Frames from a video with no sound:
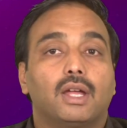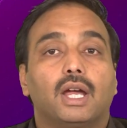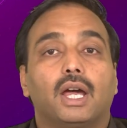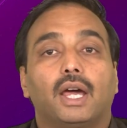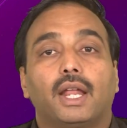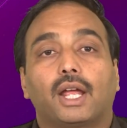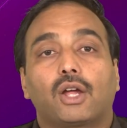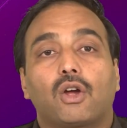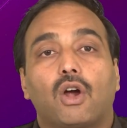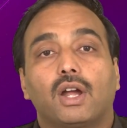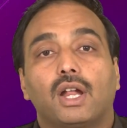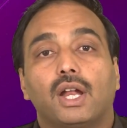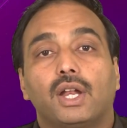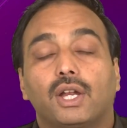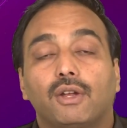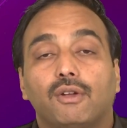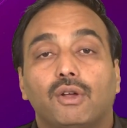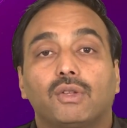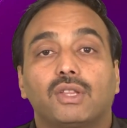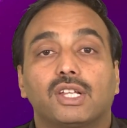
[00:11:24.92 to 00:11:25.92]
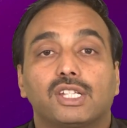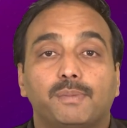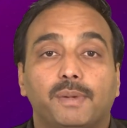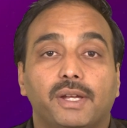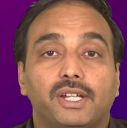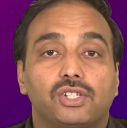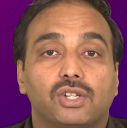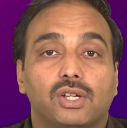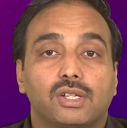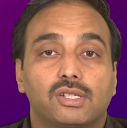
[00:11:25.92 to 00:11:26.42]
Record and review the
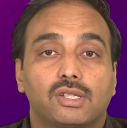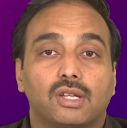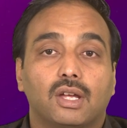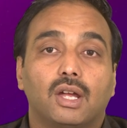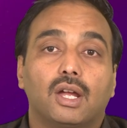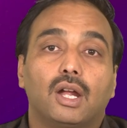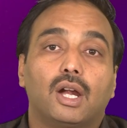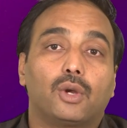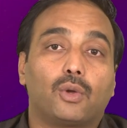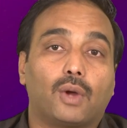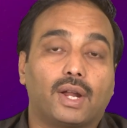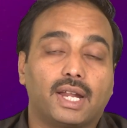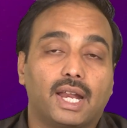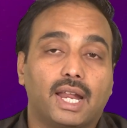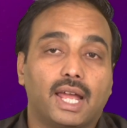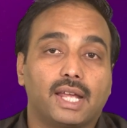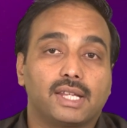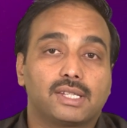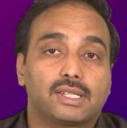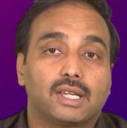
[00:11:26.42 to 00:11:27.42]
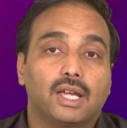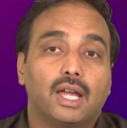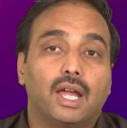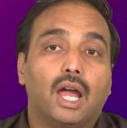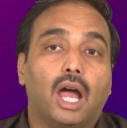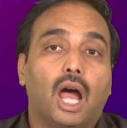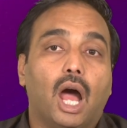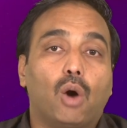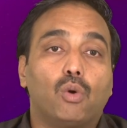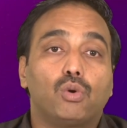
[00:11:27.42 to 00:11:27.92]
speeches to analyze
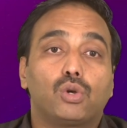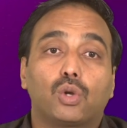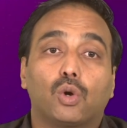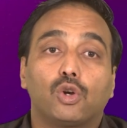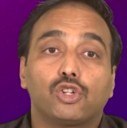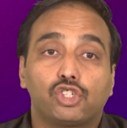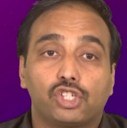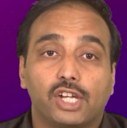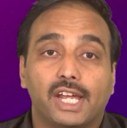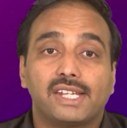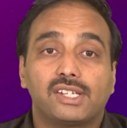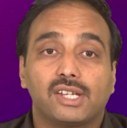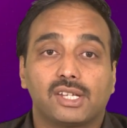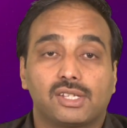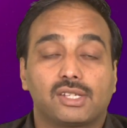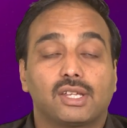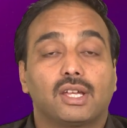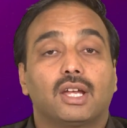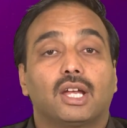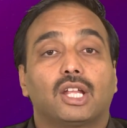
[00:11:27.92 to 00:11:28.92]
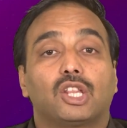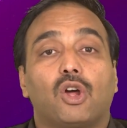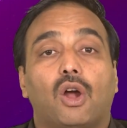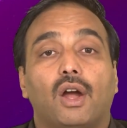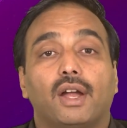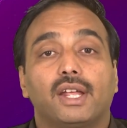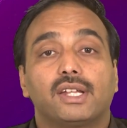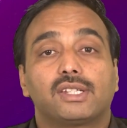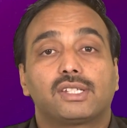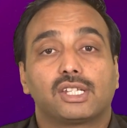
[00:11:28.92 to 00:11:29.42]
how tone changes the
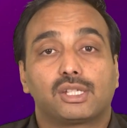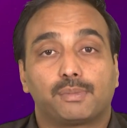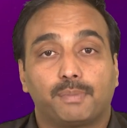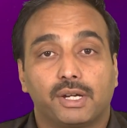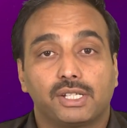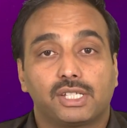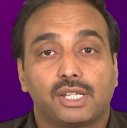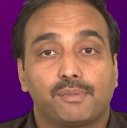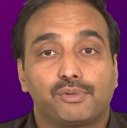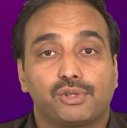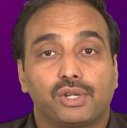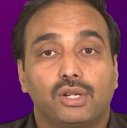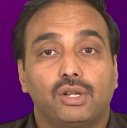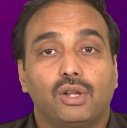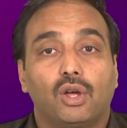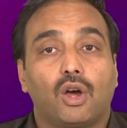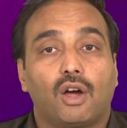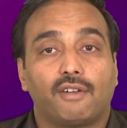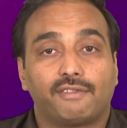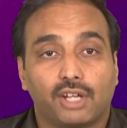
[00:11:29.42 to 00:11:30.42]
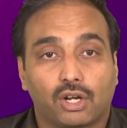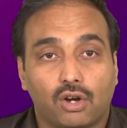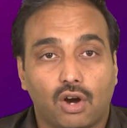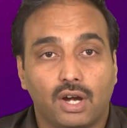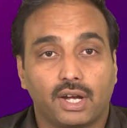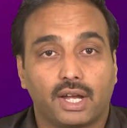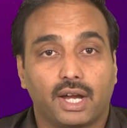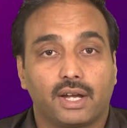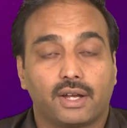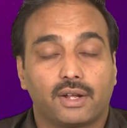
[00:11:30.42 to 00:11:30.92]
audience's perception of the
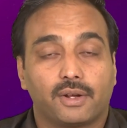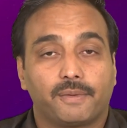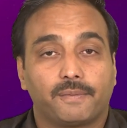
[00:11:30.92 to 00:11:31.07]
content.